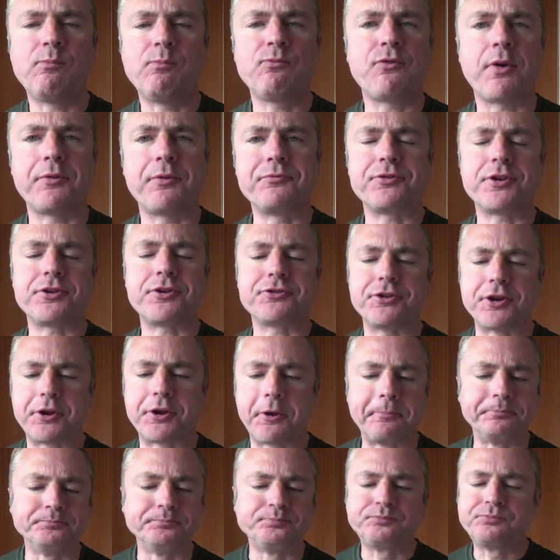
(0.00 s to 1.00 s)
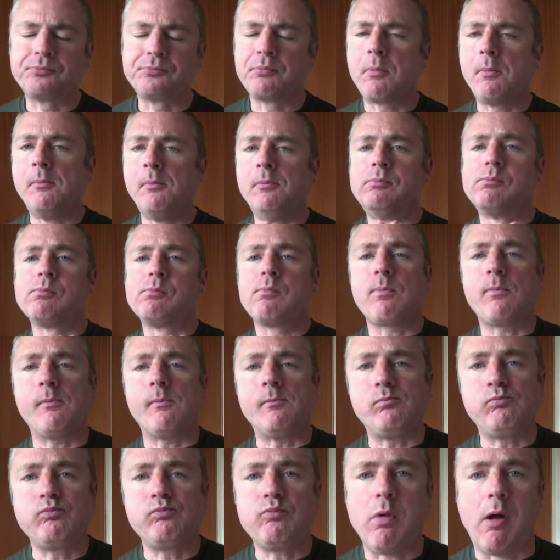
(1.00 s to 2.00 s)
Fantastic.
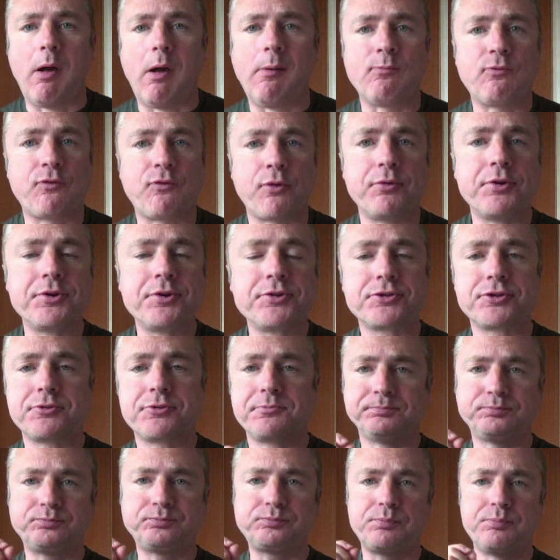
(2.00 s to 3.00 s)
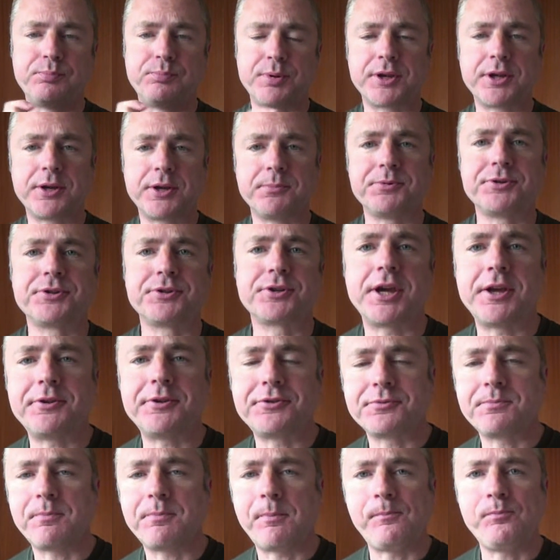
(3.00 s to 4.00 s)
And for us, being able to
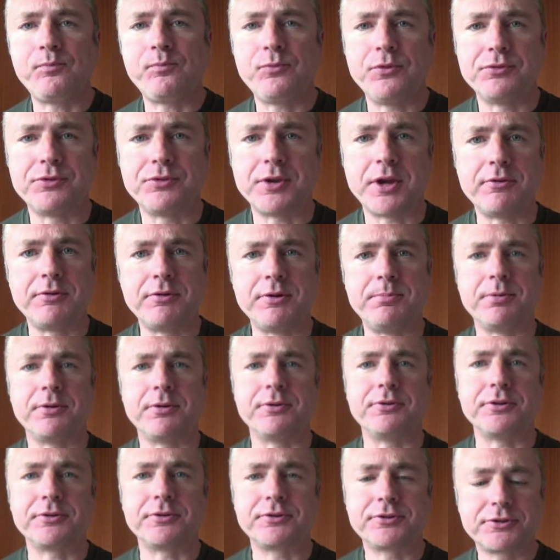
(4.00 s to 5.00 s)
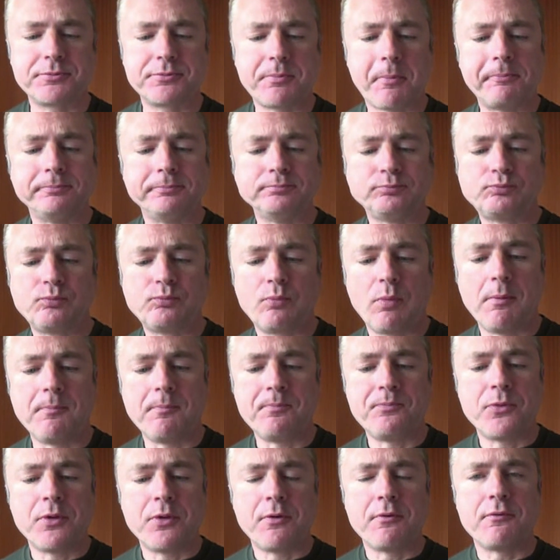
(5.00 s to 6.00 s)
get the dairy products
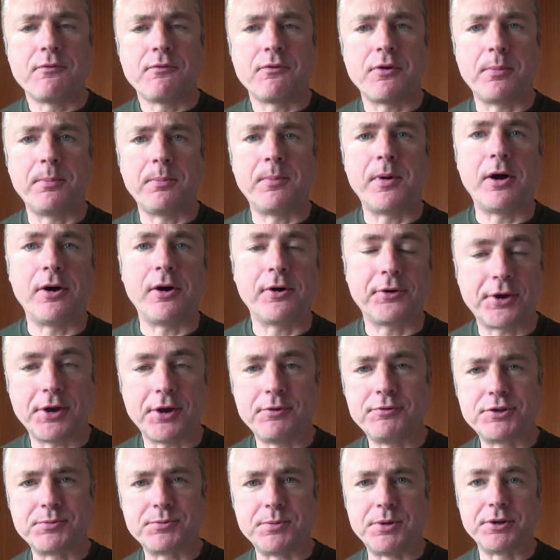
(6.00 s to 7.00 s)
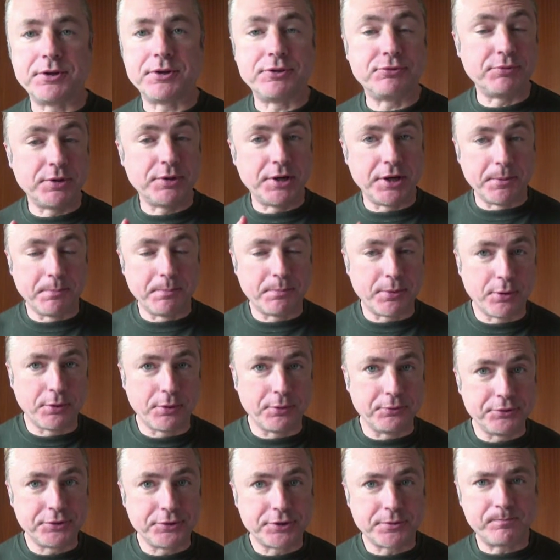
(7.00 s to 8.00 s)
from our goat's milk is really
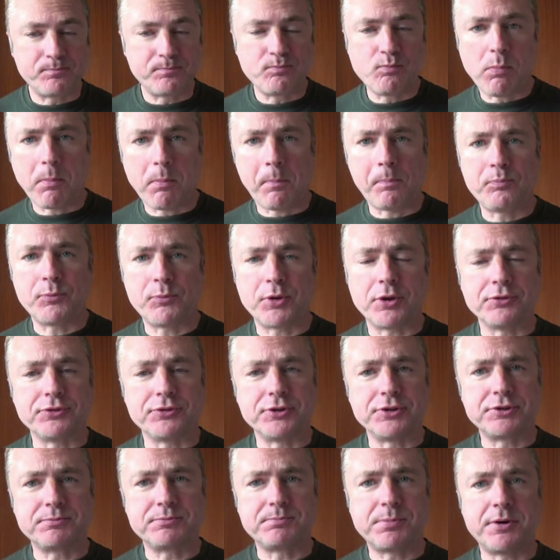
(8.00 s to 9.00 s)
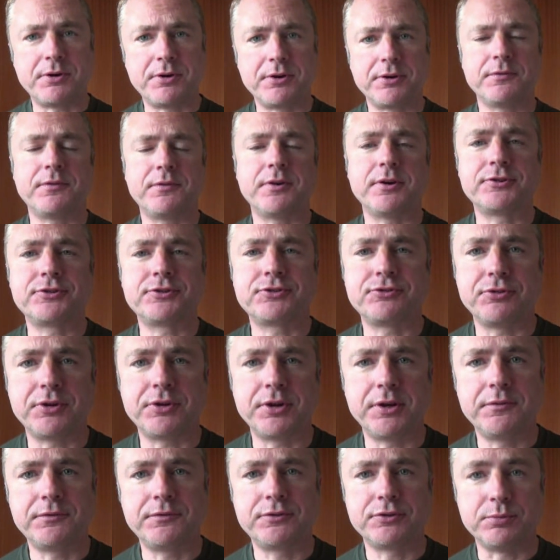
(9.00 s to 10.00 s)
important because it's part of our
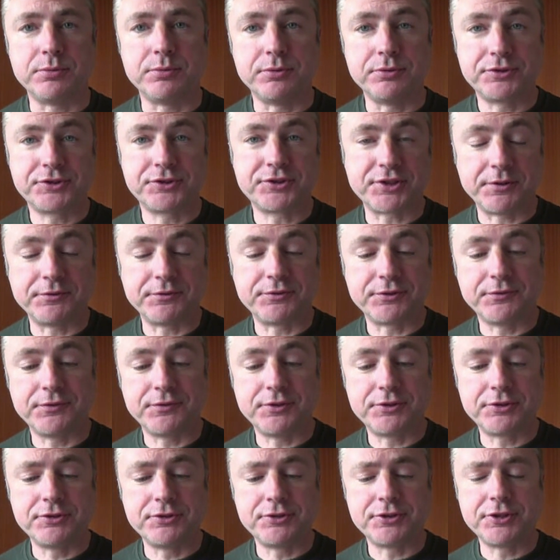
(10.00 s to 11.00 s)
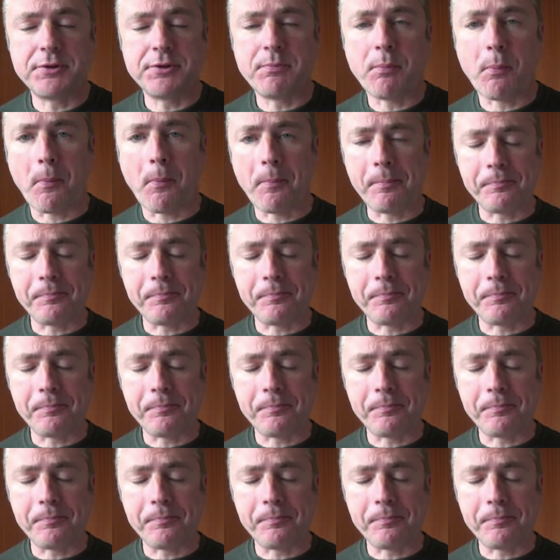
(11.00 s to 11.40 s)
strive towards self-sufficiency.